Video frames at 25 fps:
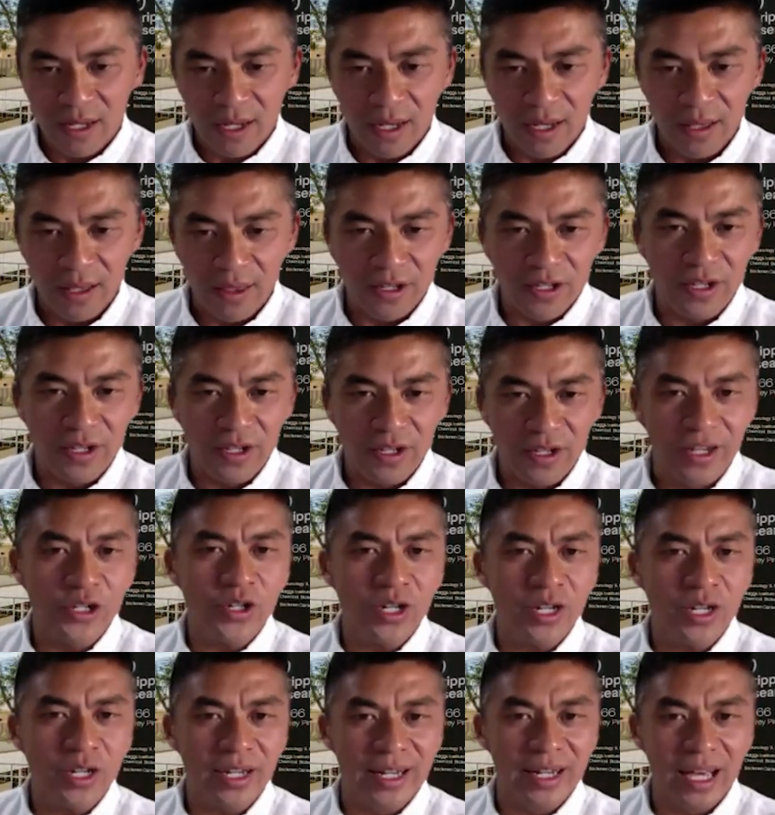Uh, there's an
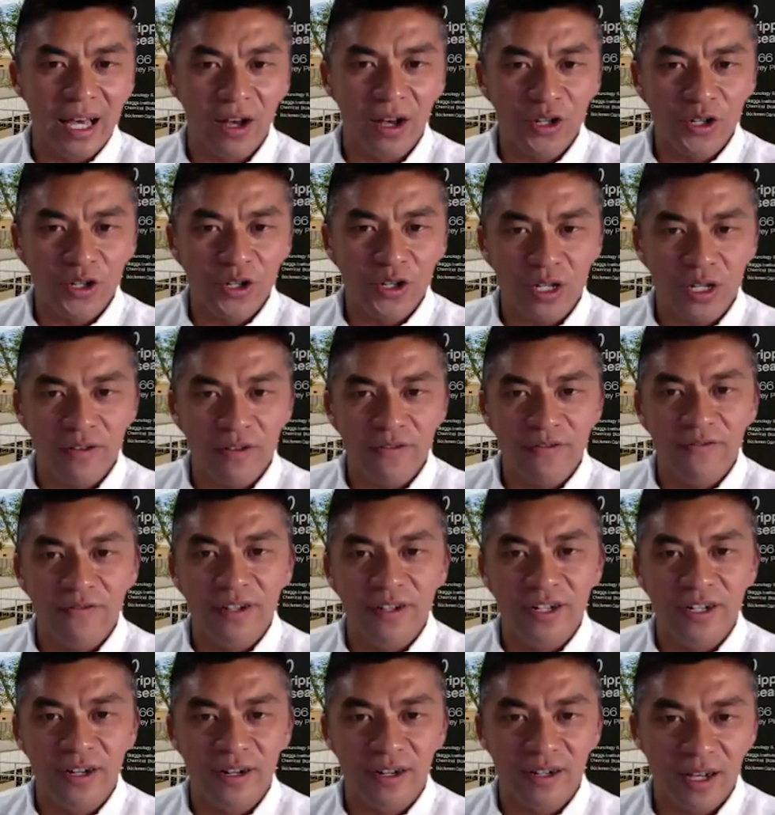interesting analogy of
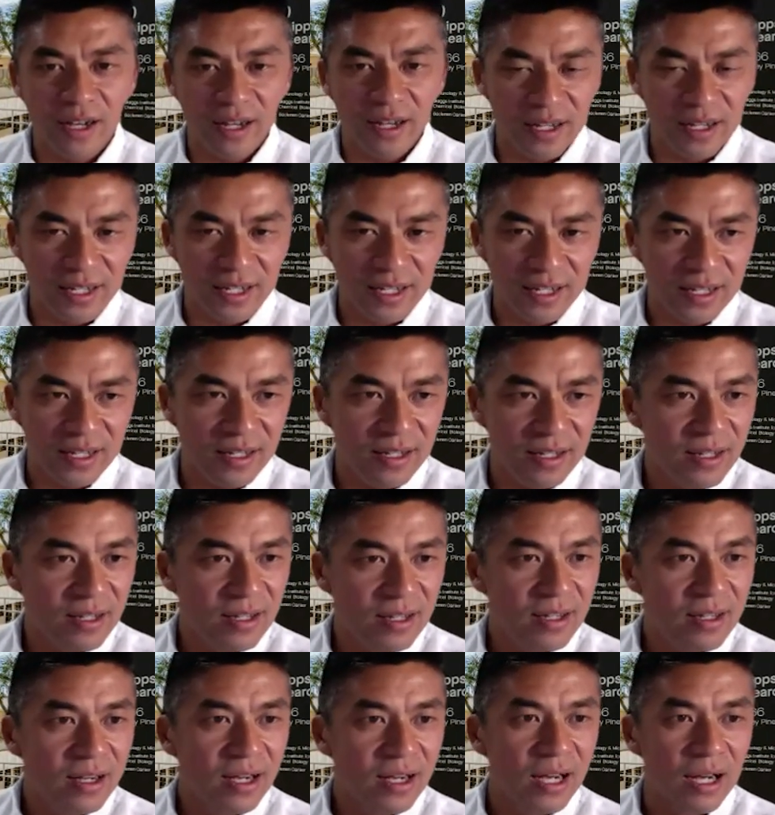Enterococcus
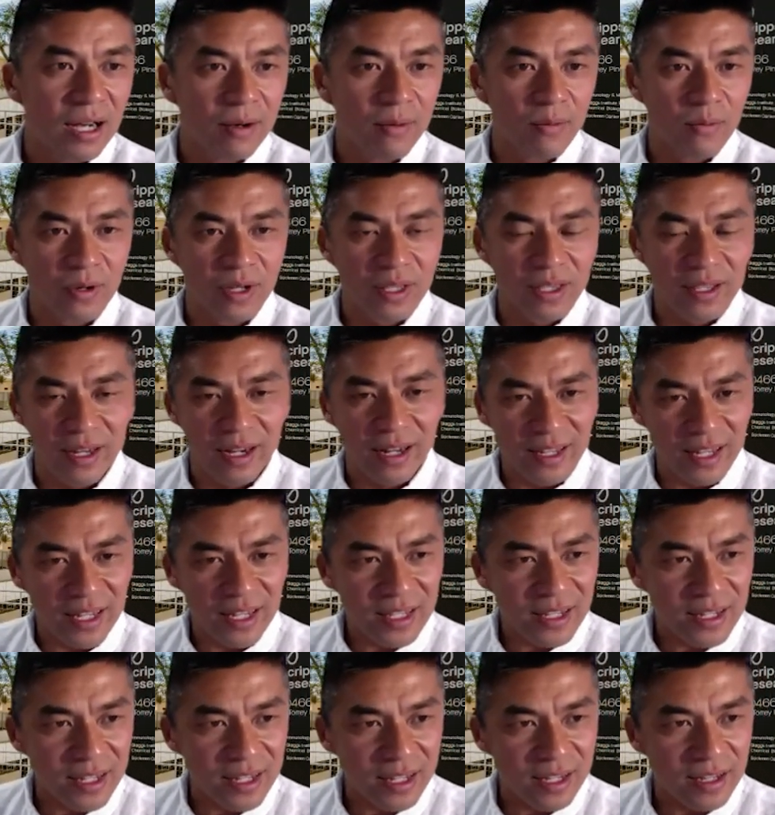uh, with an
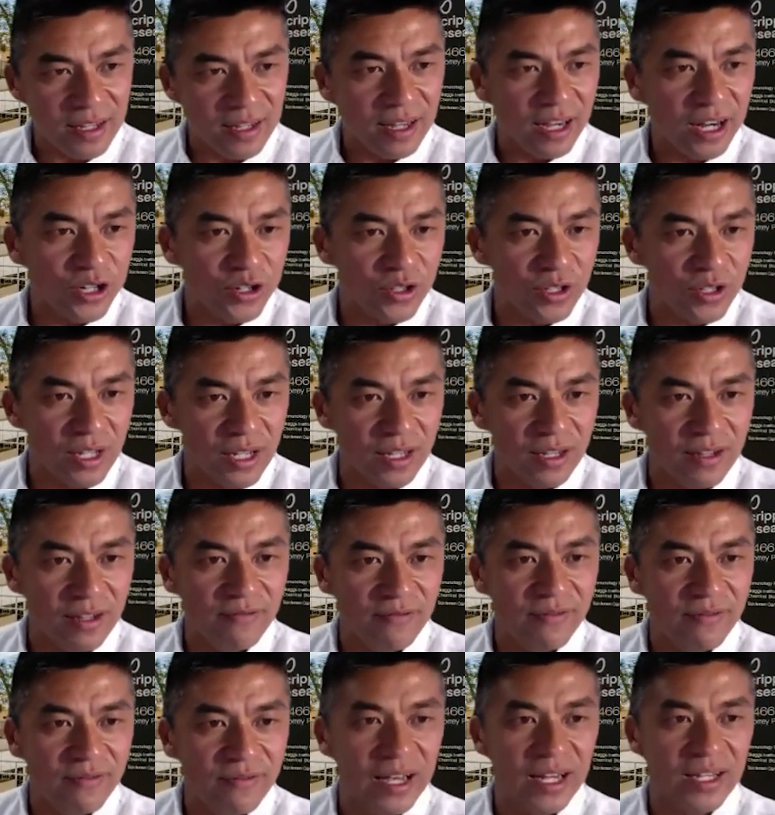existing actually
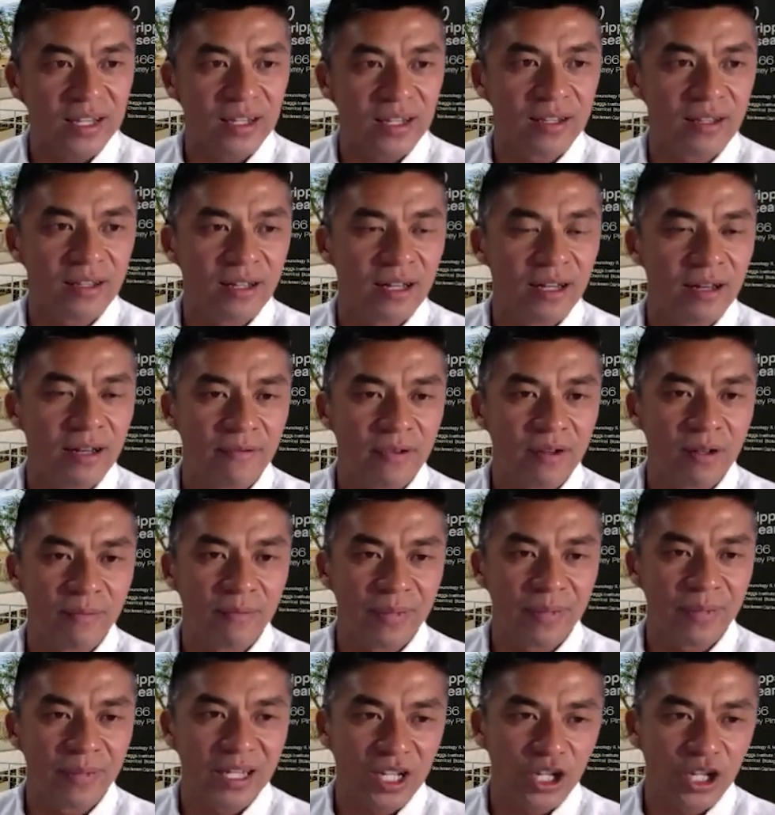vaccine uh,
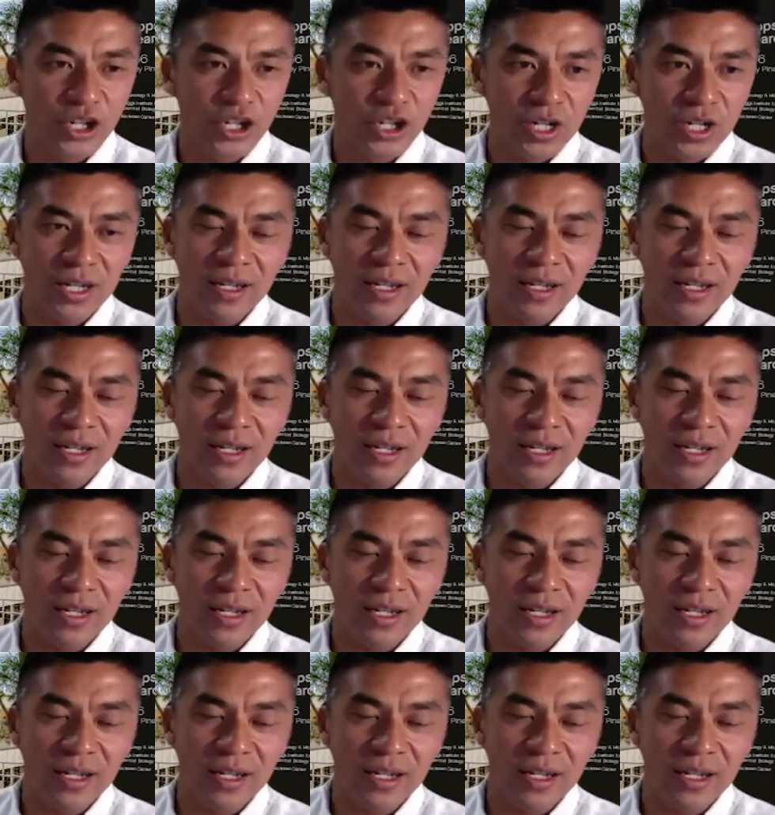called B C G,